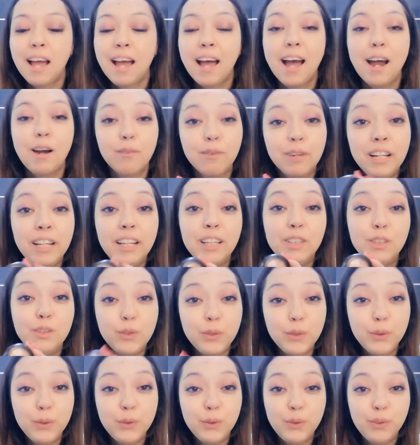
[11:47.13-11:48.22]
I really
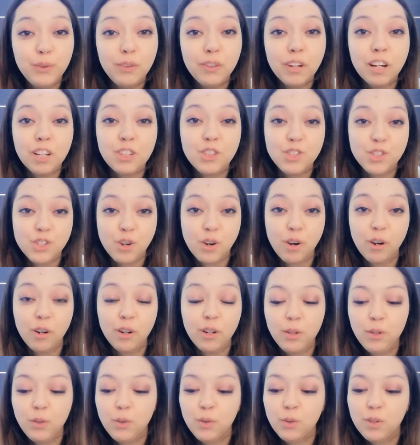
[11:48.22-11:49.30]
do
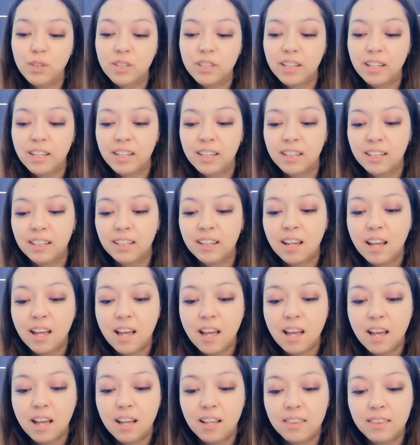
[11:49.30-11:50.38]
enjoy using
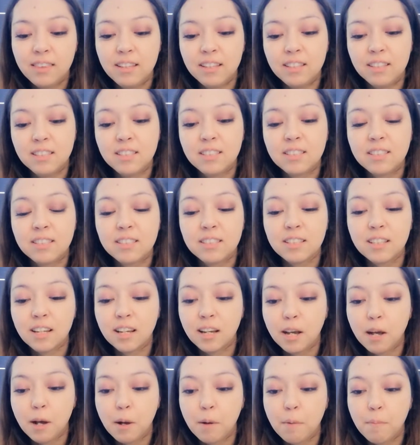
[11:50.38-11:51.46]
this
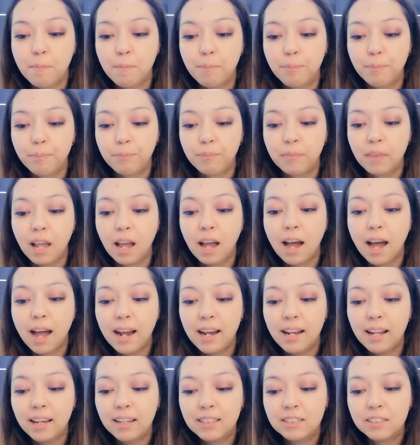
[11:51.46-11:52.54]

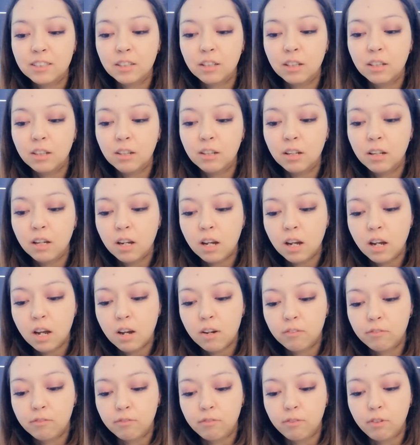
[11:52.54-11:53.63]
highlighter
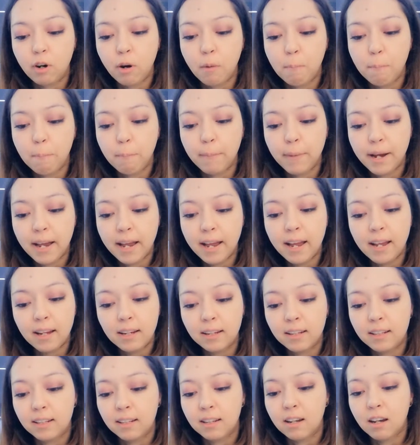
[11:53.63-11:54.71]
from MAC
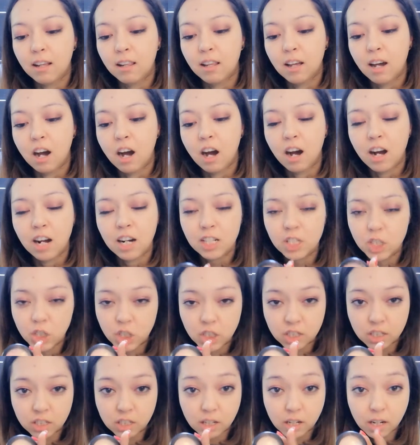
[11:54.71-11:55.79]
in the color
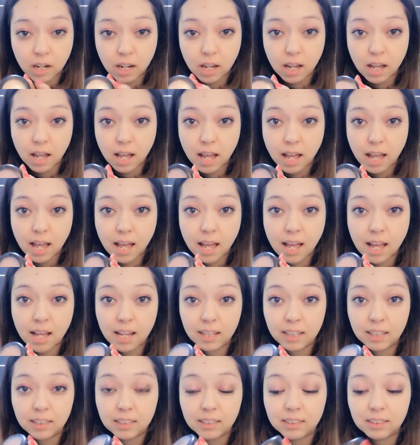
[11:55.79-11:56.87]
Hush,
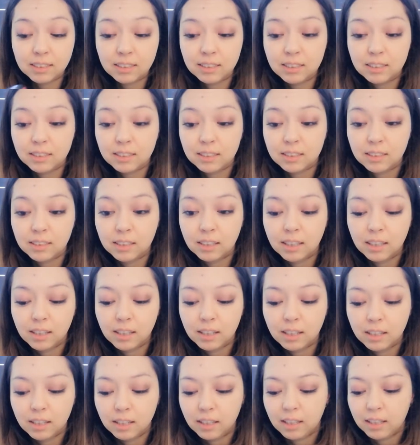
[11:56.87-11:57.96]
and
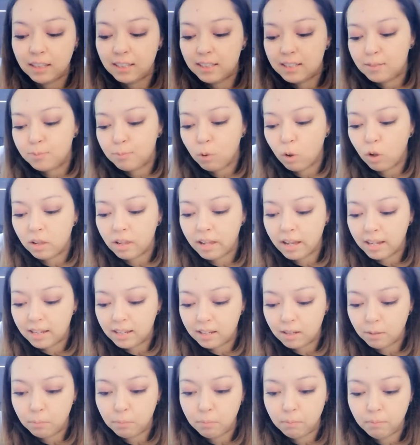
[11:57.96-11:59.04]
it's more like
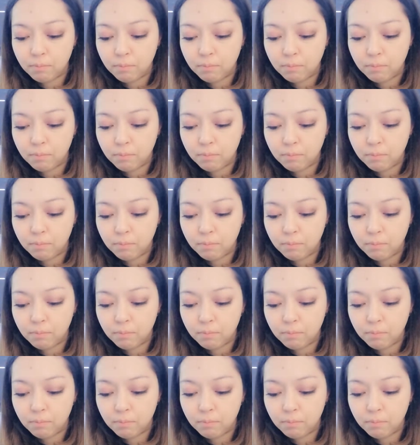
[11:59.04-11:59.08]
a